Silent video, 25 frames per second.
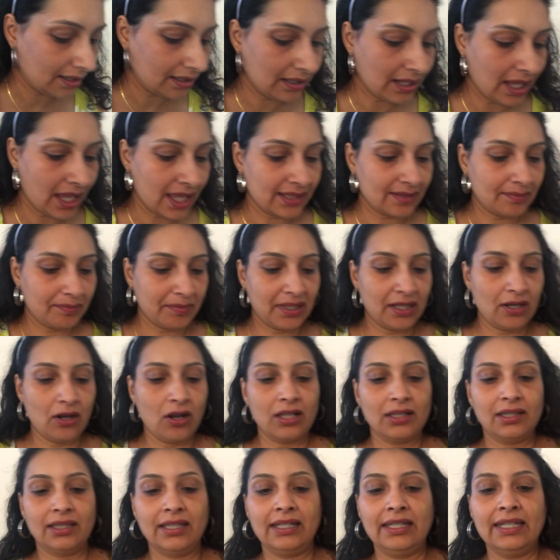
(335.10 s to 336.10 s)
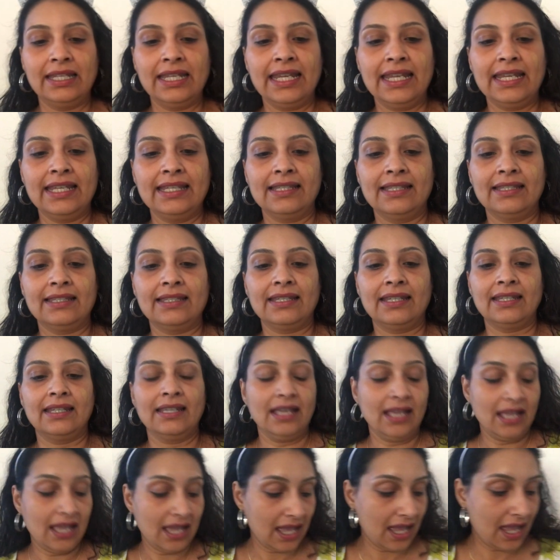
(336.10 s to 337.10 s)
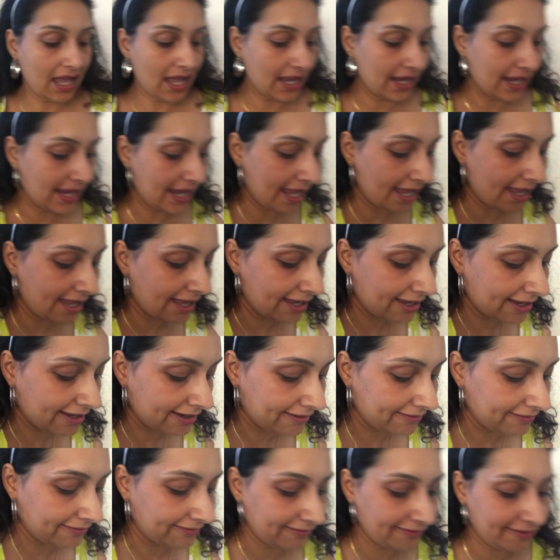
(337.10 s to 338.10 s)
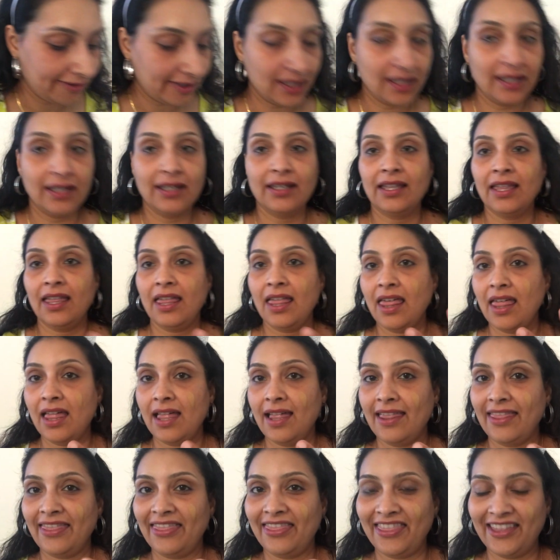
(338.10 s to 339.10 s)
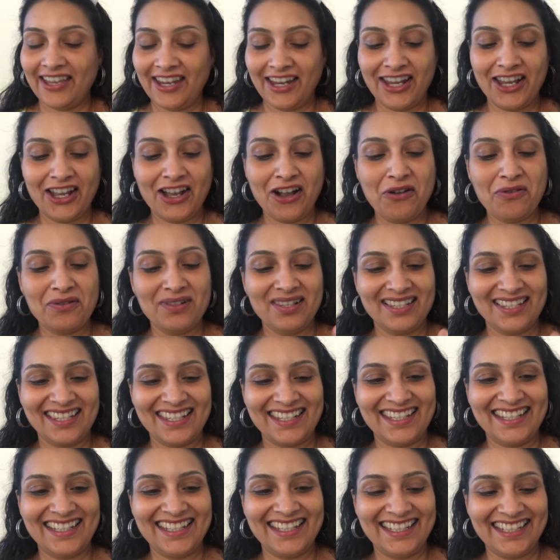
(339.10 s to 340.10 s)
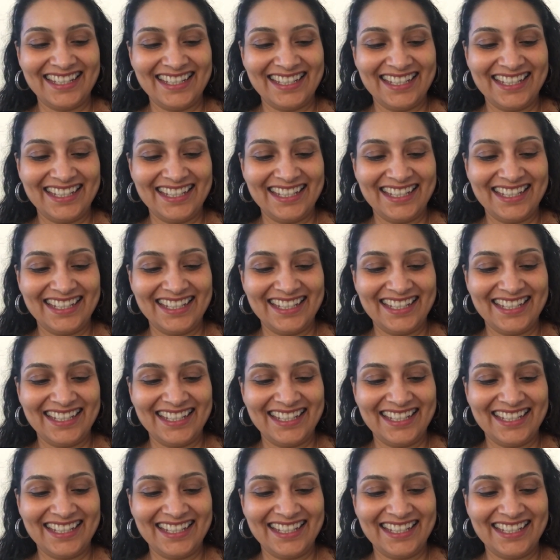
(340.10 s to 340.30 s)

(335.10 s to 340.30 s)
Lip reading: last but not the least, I have the Golden,